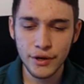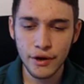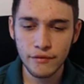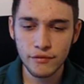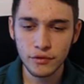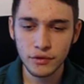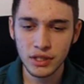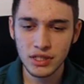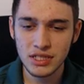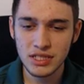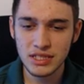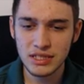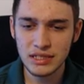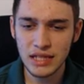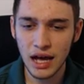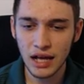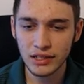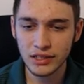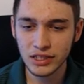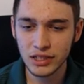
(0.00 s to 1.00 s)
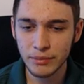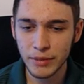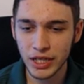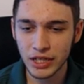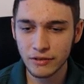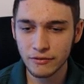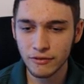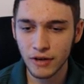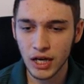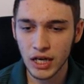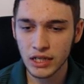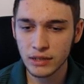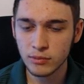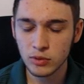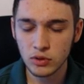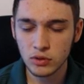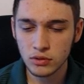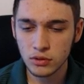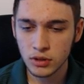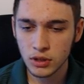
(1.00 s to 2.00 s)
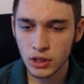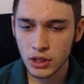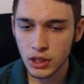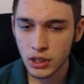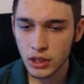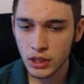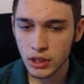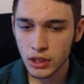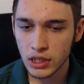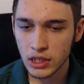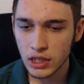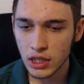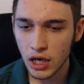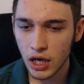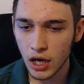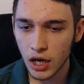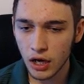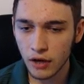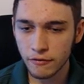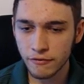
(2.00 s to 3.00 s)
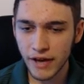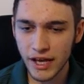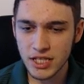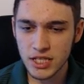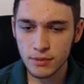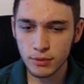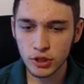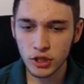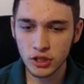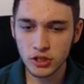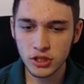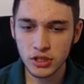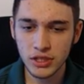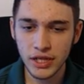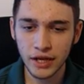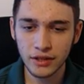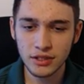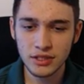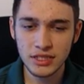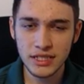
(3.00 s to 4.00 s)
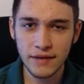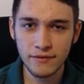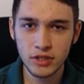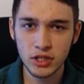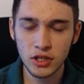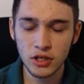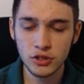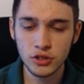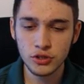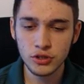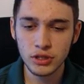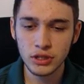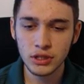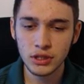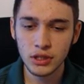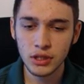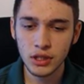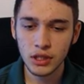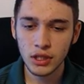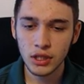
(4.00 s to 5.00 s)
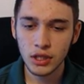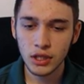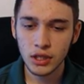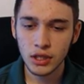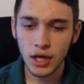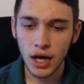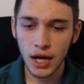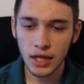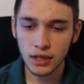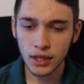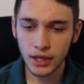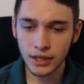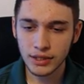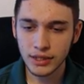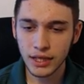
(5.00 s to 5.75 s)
however, that's not going to make it viable. Faster production down to 700. I like